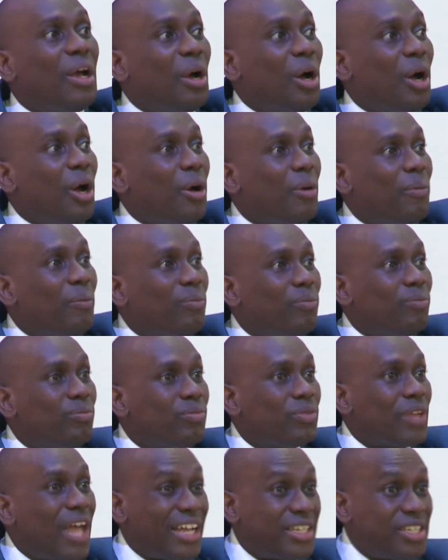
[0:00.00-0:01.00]
Um,
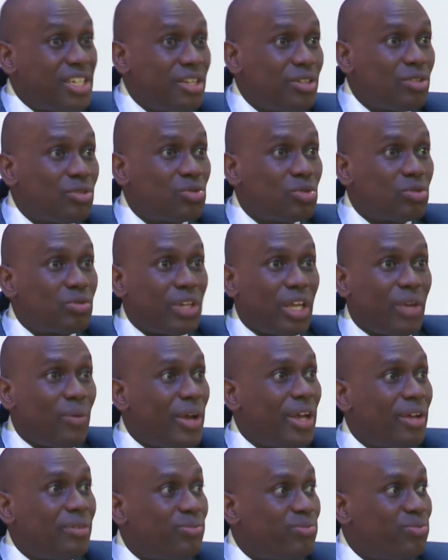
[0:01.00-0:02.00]
I think they
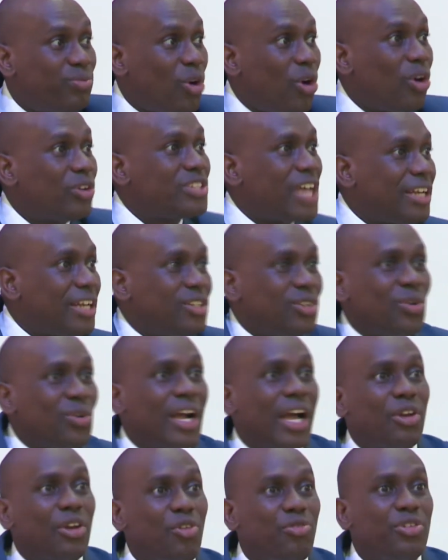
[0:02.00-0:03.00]
were all charging, you
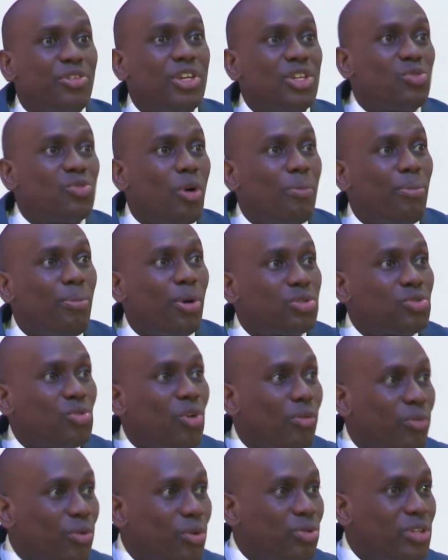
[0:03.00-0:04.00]
cannot finish one bottle
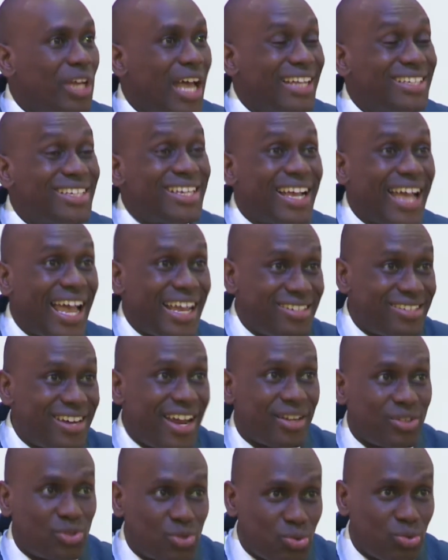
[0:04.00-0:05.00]
of gold. I think I
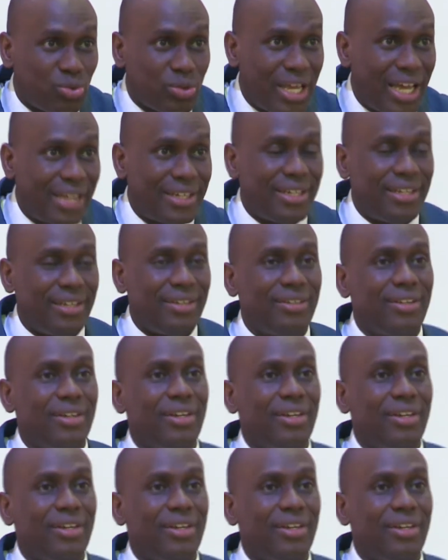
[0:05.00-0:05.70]
drank two that day.